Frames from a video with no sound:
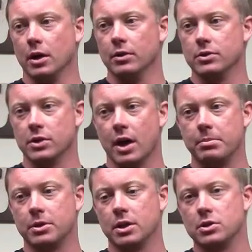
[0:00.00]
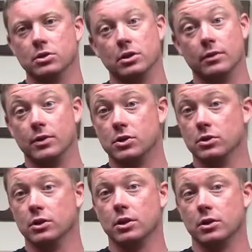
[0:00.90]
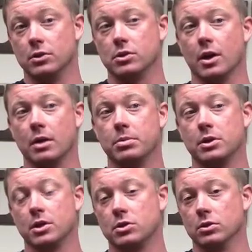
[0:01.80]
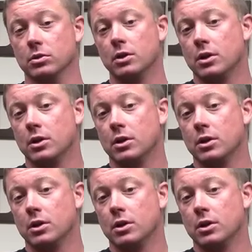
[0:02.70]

There's a lot of potential individually, and then there's a lot of potential